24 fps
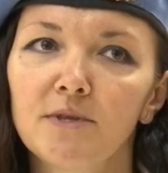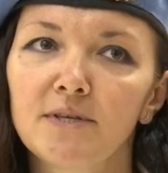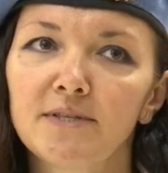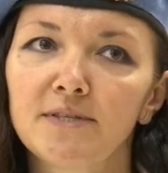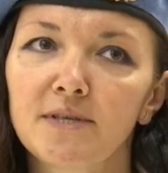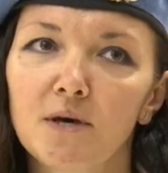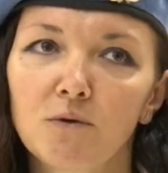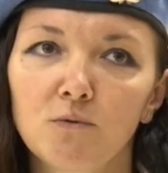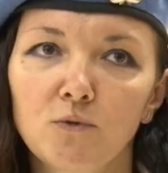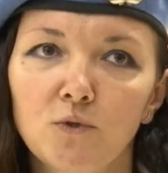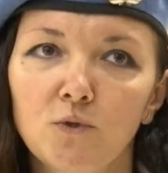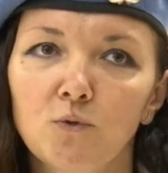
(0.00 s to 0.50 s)

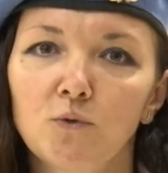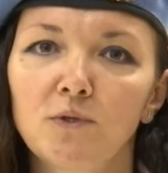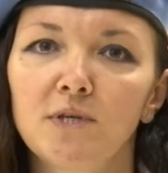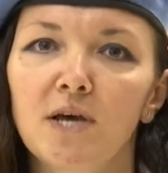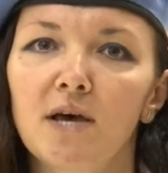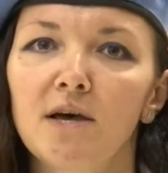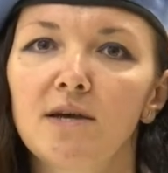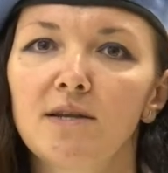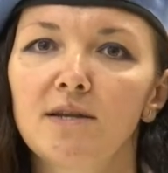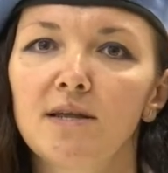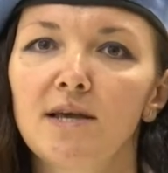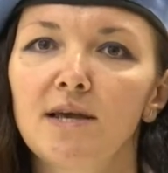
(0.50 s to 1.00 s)
South
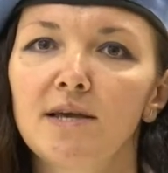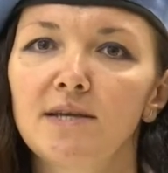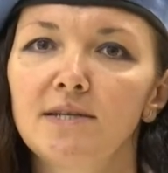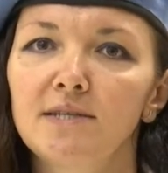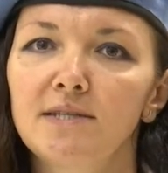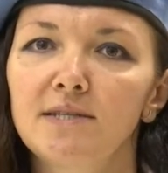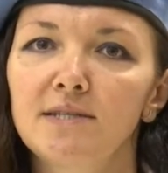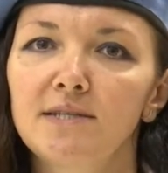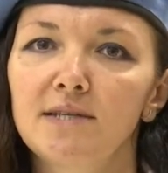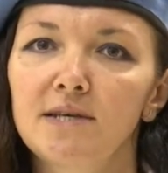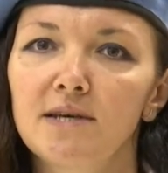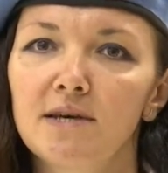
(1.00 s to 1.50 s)
Sudan
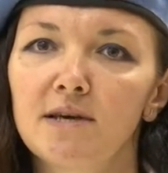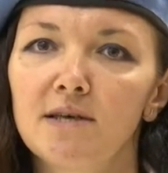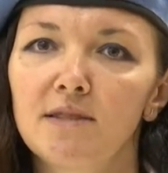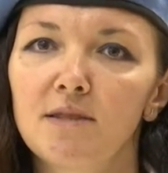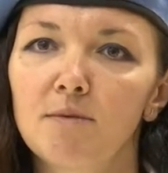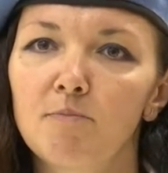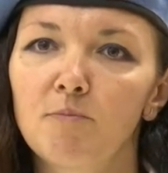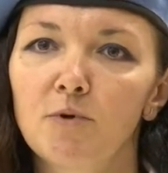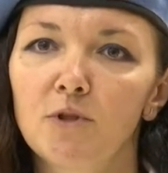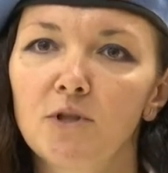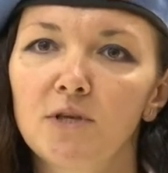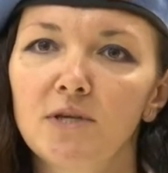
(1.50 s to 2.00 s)
and uh,
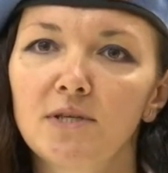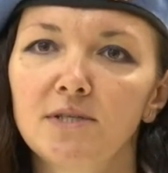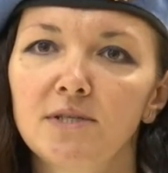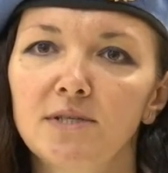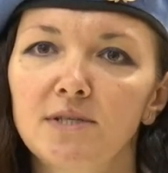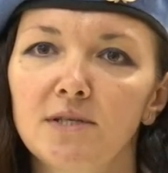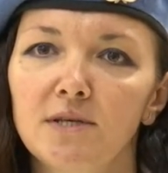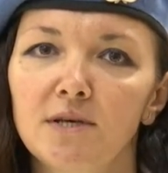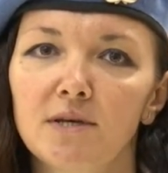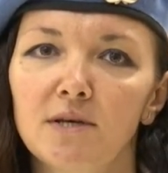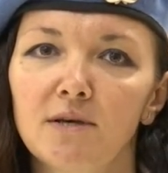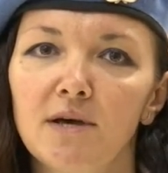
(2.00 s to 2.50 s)
the police
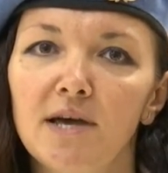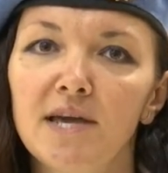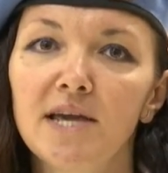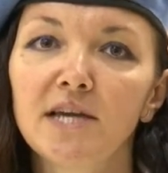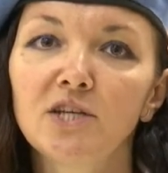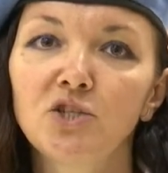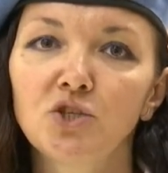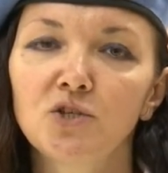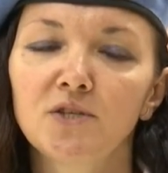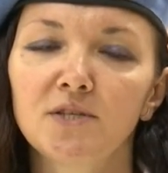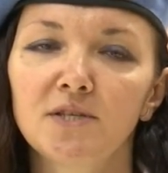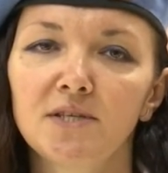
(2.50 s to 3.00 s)
uh,
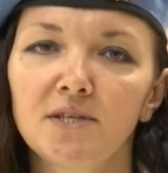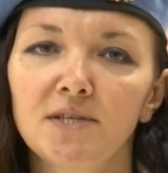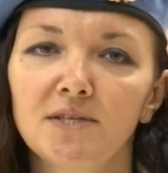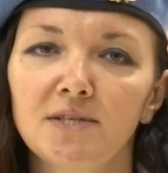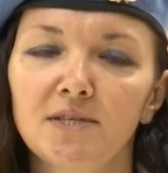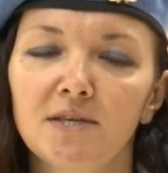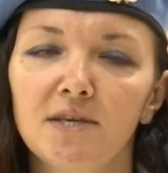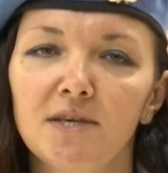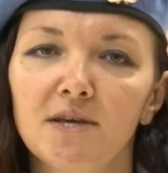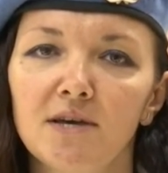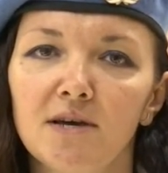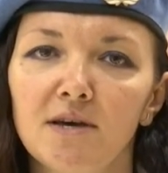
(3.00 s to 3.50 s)

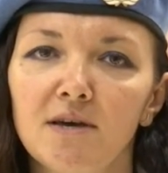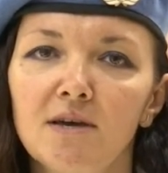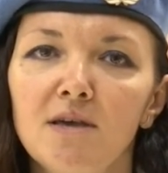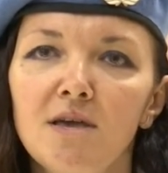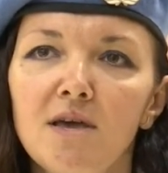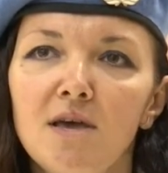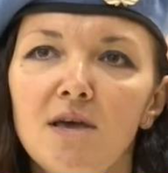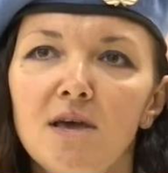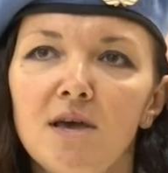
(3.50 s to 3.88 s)
agencies here